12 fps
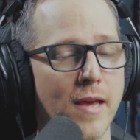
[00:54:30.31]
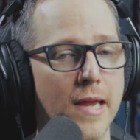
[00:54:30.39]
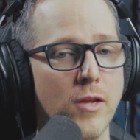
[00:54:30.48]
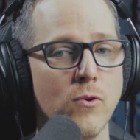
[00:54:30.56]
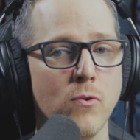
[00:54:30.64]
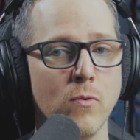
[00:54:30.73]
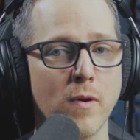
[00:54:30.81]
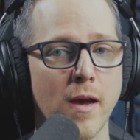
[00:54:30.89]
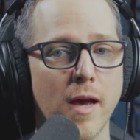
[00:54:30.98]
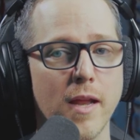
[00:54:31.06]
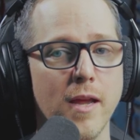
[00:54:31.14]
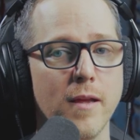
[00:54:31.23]
that you
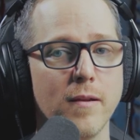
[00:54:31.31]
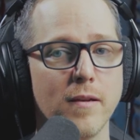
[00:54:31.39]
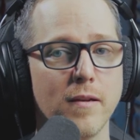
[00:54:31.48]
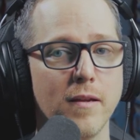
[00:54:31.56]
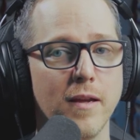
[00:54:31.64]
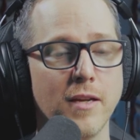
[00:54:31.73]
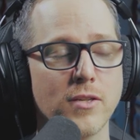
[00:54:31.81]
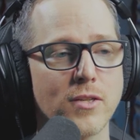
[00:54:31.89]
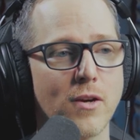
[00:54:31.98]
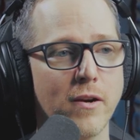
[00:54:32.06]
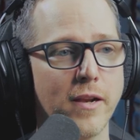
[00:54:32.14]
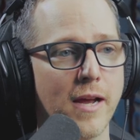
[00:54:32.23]
got, it
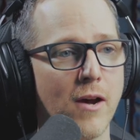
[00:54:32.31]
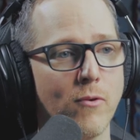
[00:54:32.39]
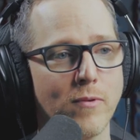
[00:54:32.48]
started out